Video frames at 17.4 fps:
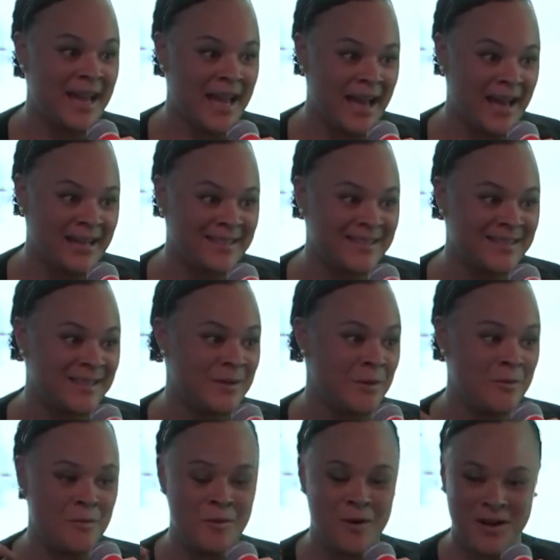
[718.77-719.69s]
ask
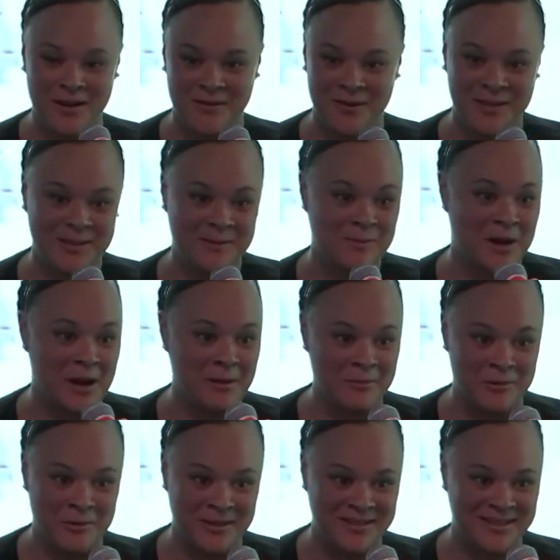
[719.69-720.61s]
one of us pop
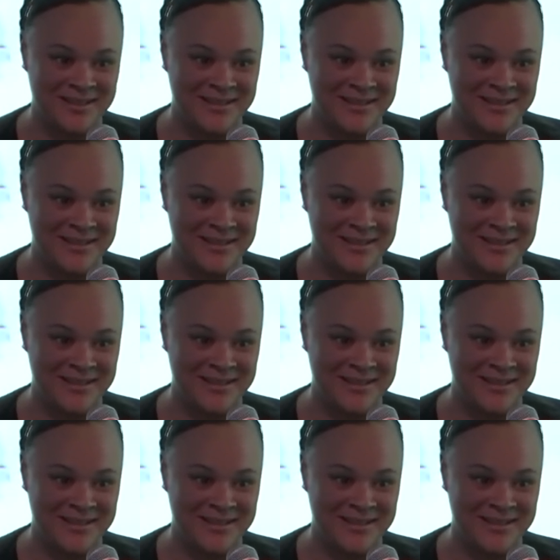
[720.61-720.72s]
quiz